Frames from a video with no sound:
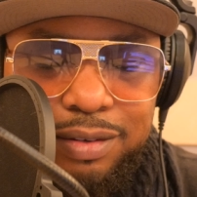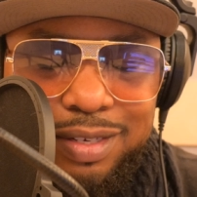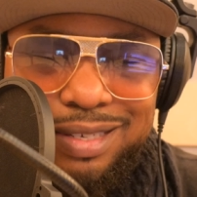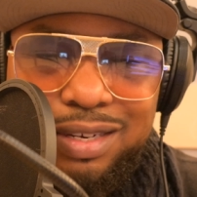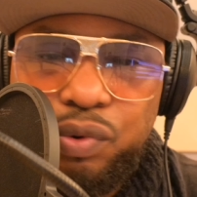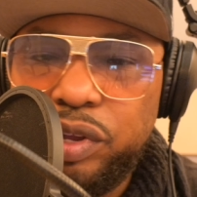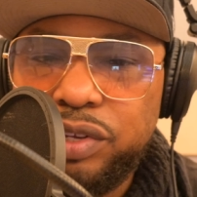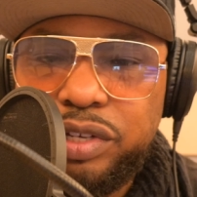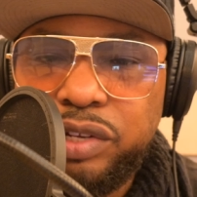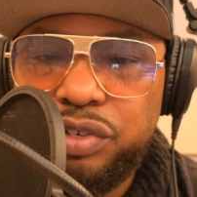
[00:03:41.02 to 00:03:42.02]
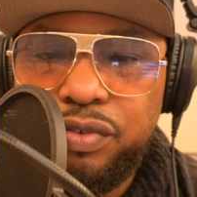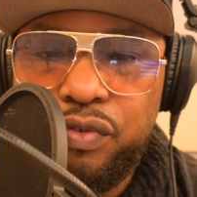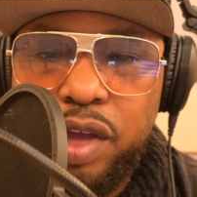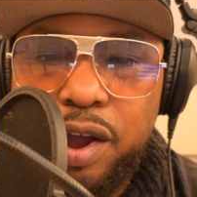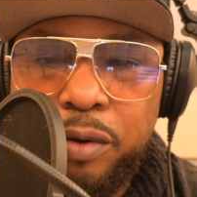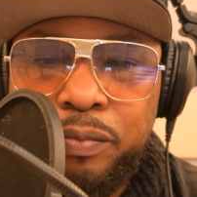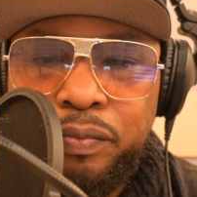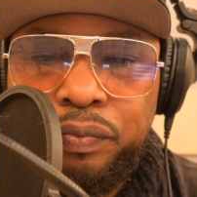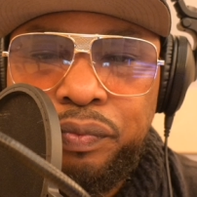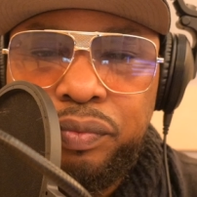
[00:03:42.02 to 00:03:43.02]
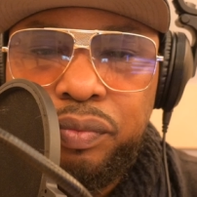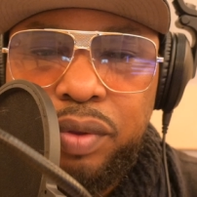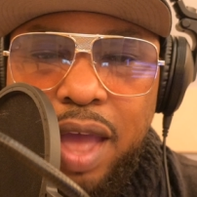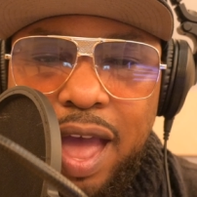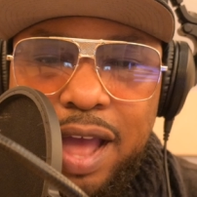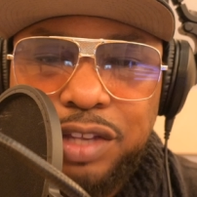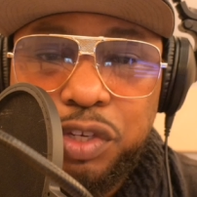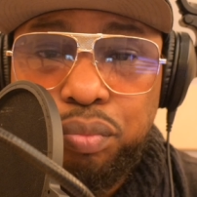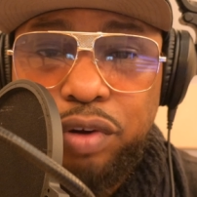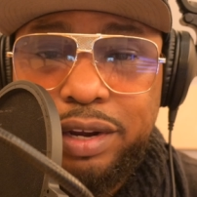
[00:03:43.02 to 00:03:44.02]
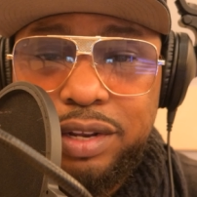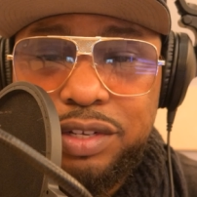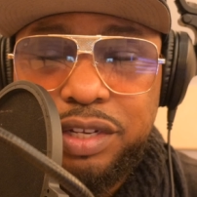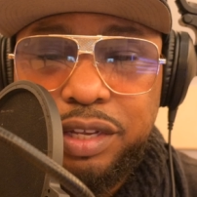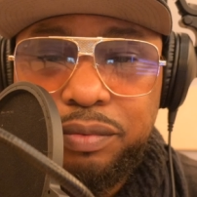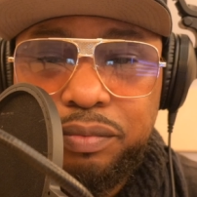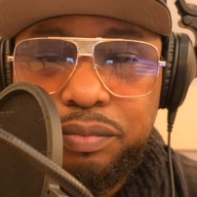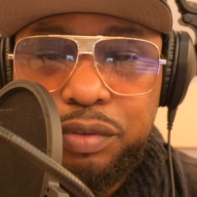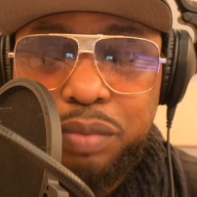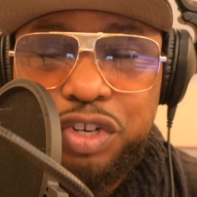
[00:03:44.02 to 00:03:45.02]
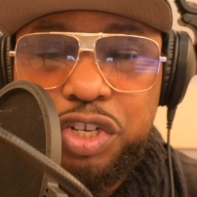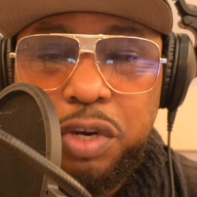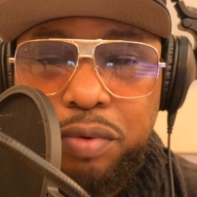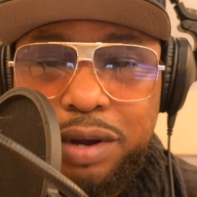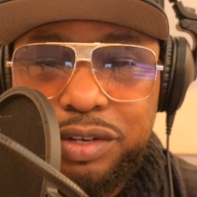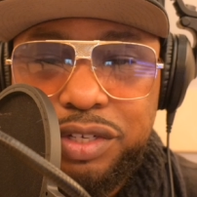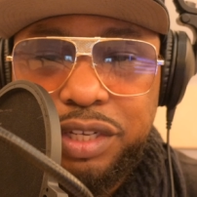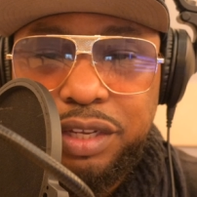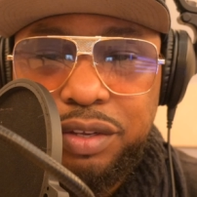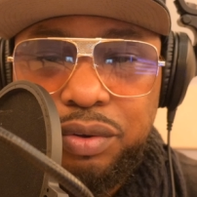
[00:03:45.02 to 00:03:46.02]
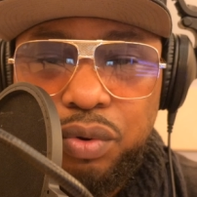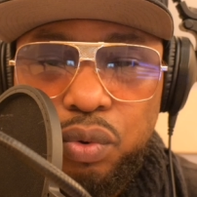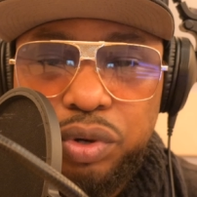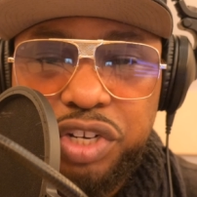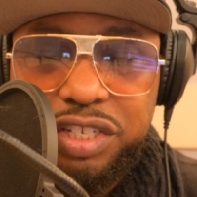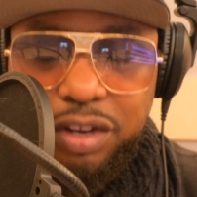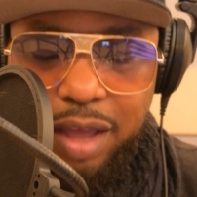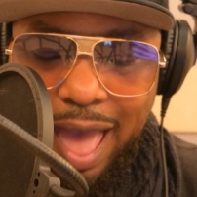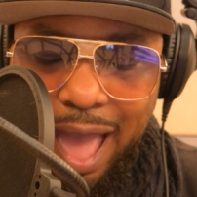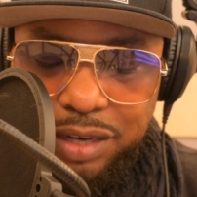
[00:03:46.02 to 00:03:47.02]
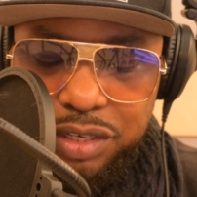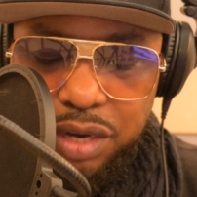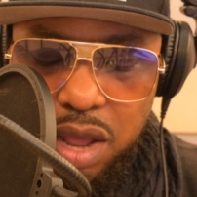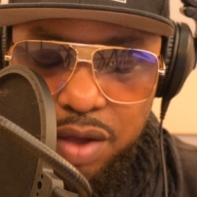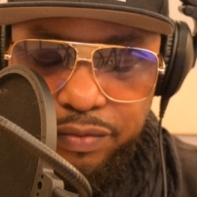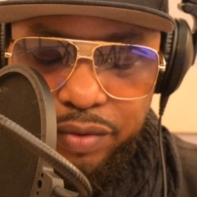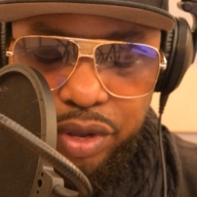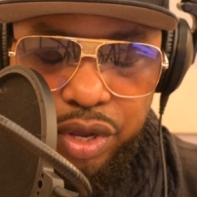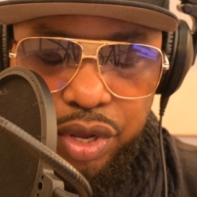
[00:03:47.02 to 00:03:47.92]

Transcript: serious and severe, as a pregnancy, especially a pregnancy, or just the act of